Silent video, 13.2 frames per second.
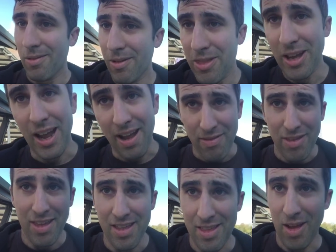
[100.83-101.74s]
One thing I have
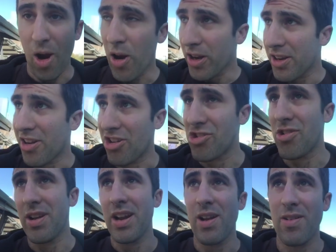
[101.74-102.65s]
to say is the
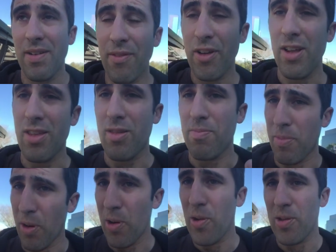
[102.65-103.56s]
architecture in here definitely
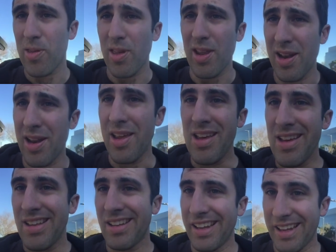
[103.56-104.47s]
spurs in
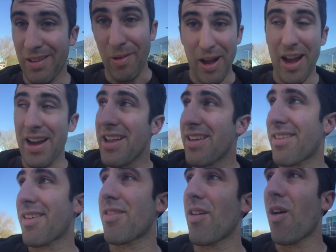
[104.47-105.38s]
like great
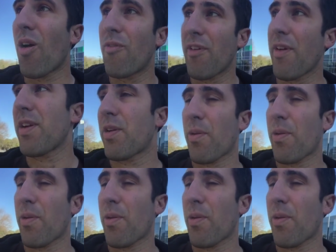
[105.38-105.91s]
ideas because it's all very